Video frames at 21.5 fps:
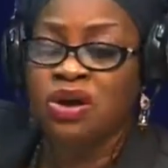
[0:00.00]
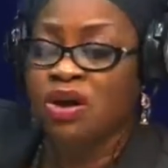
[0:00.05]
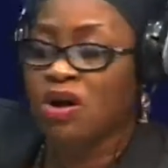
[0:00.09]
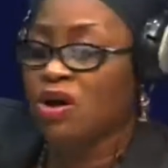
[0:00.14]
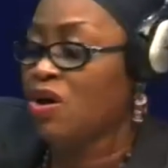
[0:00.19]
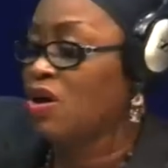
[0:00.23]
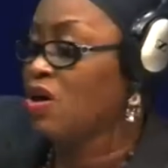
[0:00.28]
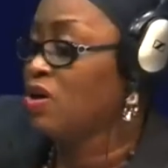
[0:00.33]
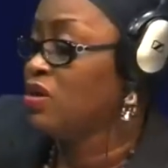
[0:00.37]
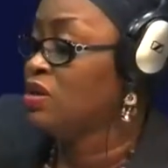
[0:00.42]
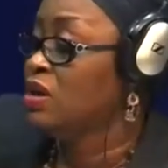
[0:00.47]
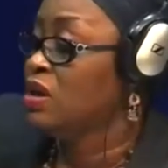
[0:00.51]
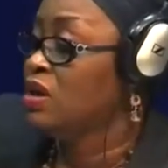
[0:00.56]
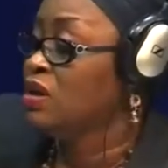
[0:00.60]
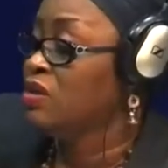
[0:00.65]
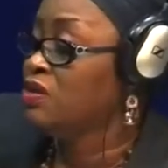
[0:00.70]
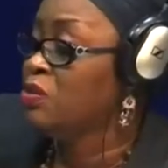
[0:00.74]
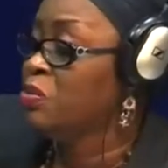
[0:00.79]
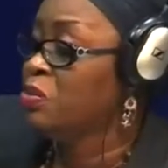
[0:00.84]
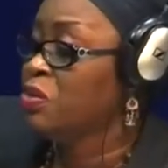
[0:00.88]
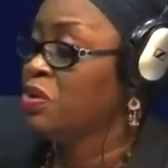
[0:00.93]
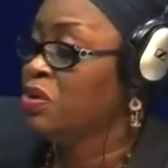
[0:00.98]
on
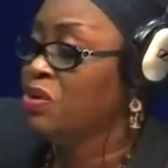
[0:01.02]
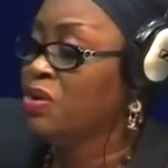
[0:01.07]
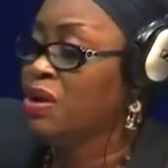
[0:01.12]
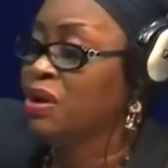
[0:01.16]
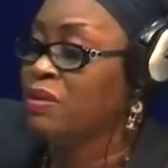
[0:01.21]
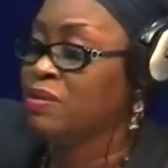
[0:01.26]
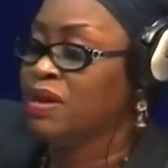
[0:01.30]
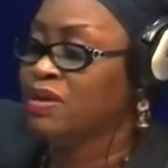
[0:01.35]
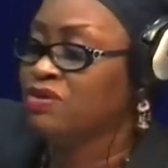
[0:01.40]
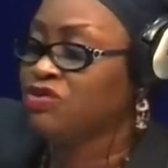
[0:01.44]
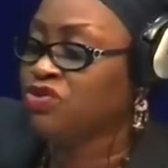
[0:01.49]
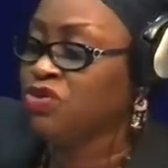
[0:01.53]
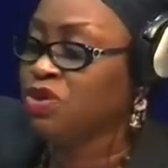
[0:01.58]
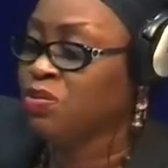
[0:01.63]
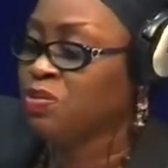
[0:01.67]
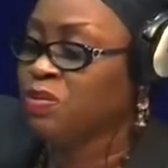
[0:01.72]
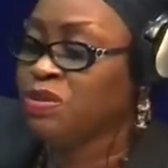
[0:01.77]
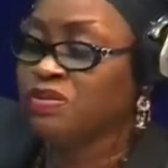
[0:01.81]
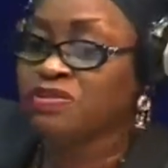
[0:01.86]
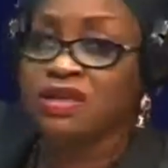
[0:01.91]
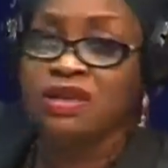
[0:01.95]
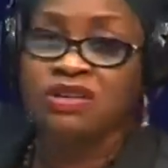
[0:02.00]
the program Let's Talk
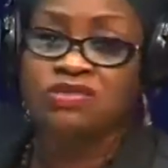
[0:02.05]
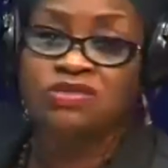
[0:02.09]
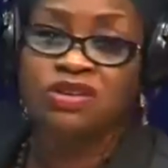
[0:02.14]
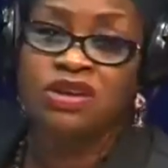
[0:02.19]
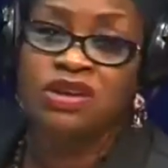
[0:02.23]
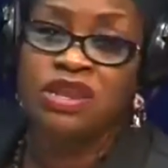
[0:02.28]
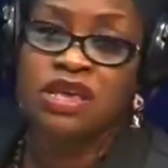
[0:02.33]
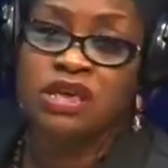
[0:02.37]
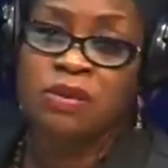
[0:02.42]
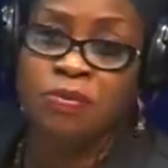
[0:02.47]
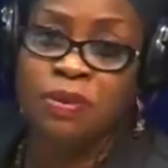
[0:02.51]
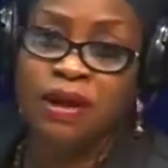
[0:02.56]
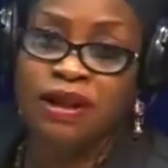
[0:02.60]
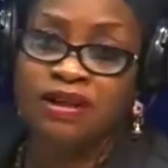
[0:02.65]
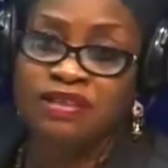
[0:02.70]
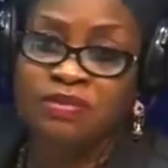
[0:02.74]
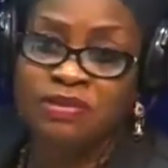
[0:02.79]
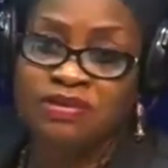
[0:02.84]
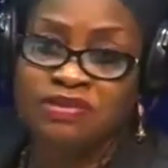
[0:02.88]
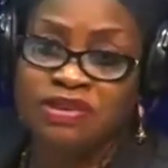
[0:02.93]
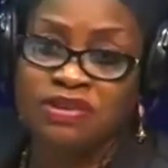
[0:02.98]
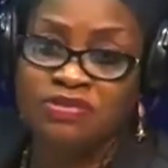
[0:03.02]
Business on
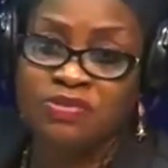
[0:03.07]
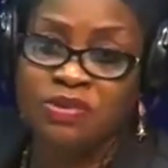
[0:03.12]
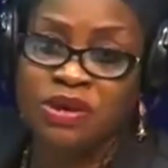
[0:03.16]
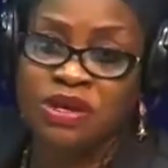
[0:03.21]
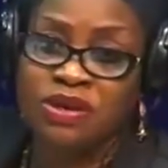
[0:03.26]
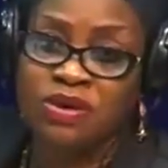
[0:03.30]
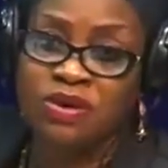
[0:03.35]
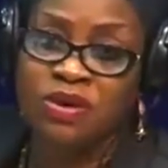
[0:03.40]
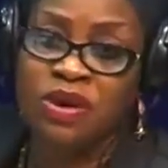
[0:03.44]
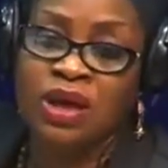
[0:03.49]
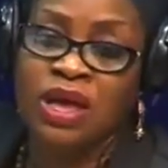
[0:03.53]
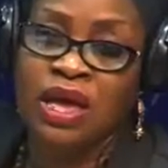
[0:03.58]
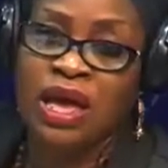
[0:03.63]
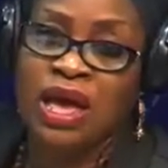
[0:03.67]
Impact Business Radio,